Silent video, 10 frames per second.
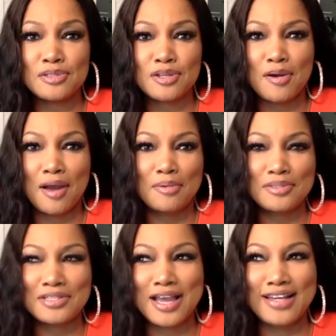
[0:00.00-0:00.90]
So I
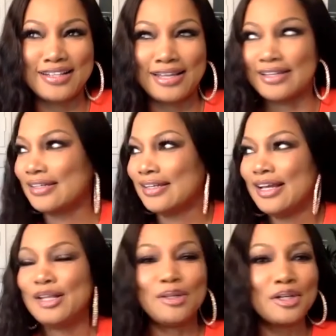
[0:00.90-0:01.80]
was kind of like
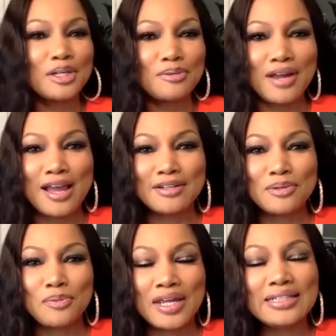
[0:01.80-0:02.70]
looking around
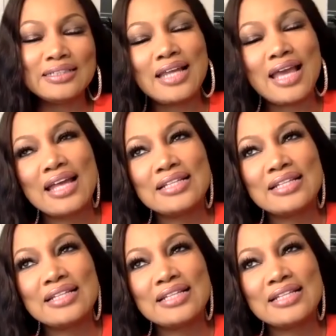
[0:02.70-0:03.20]
and waiting.